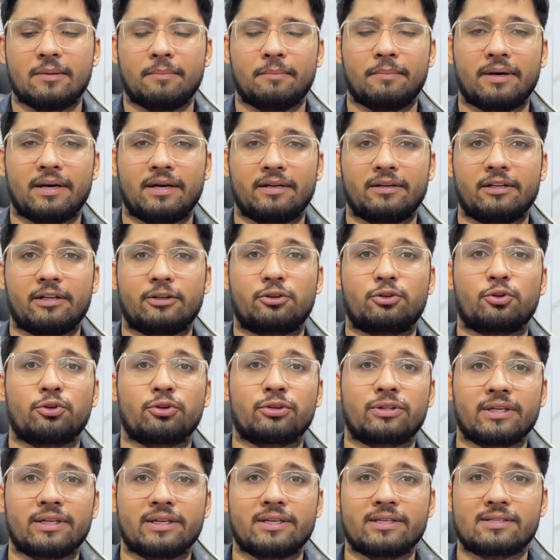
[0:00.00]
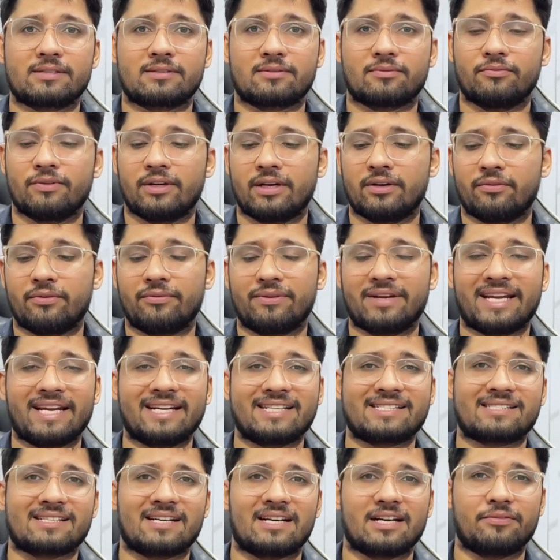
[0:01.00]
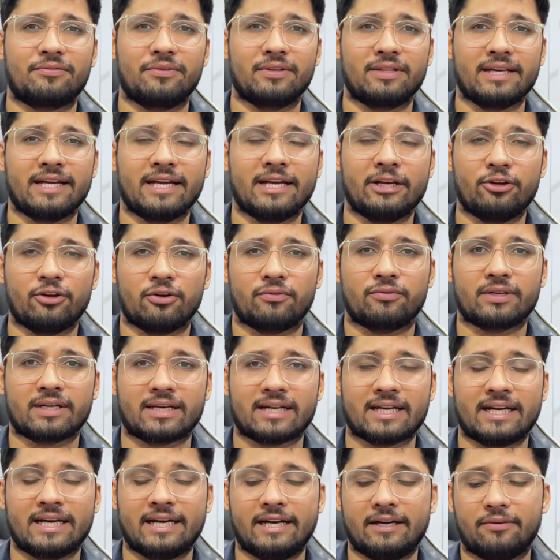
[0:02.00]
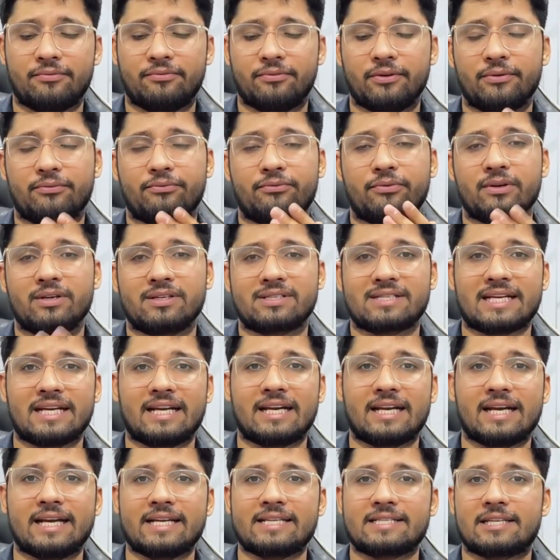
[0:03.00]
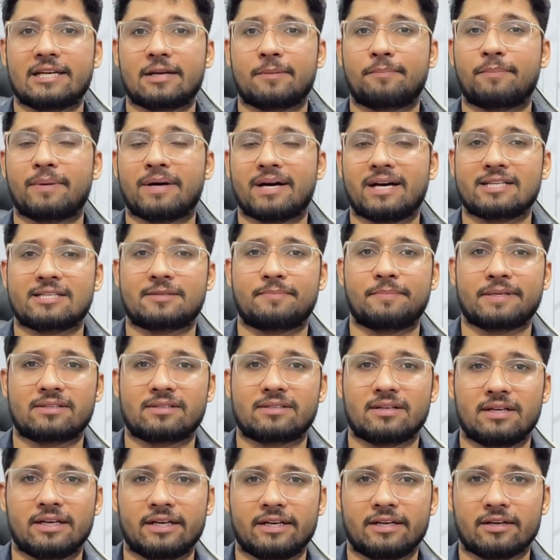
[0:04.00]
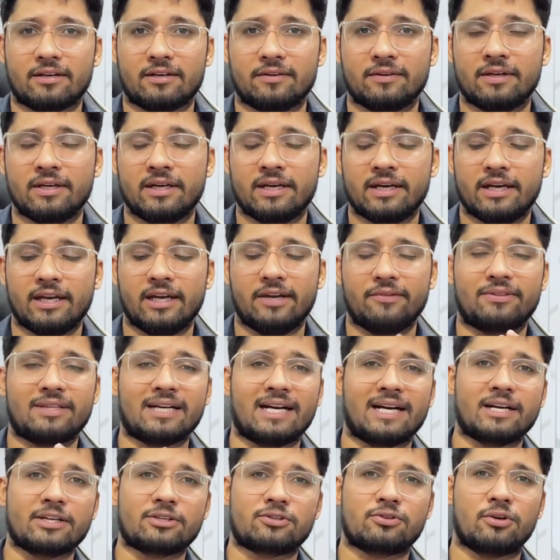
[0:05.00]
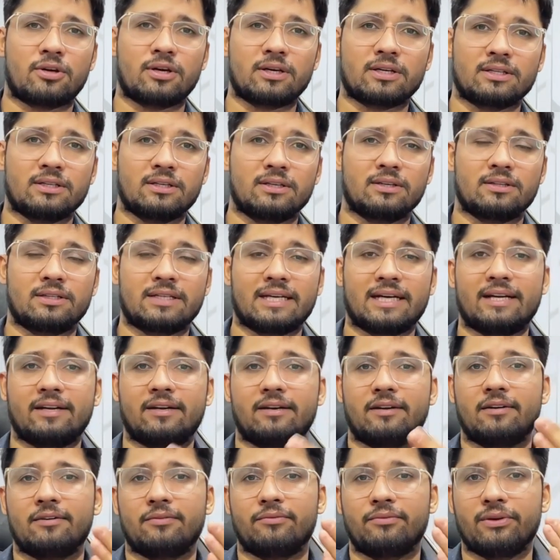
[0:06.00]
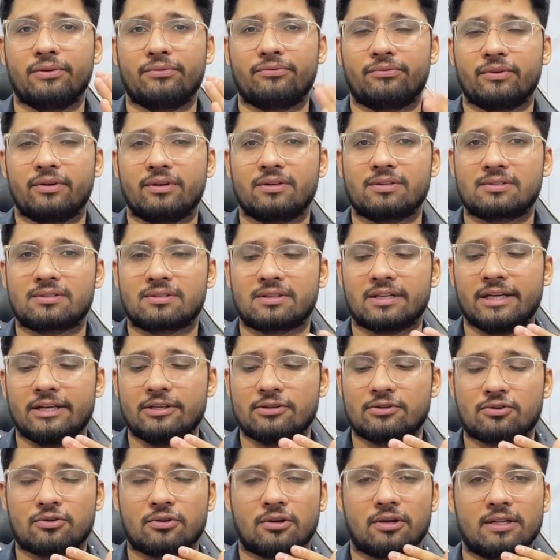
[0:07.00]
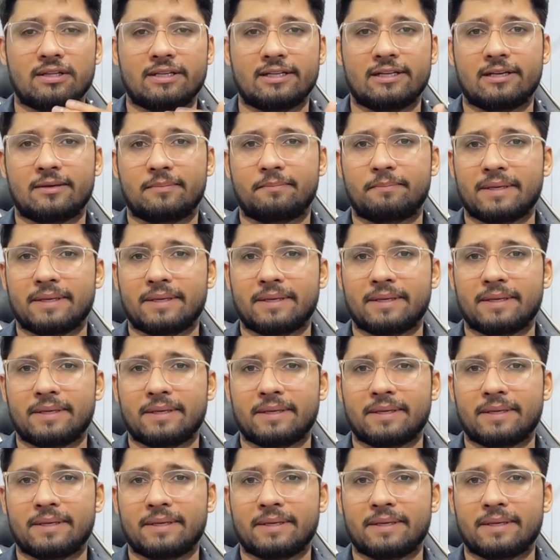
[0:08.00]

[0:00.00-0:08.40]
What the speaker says: But the truth is, whenever we get started with any of the client, we first analyze their past Pixel data. If that is not there, then we first install their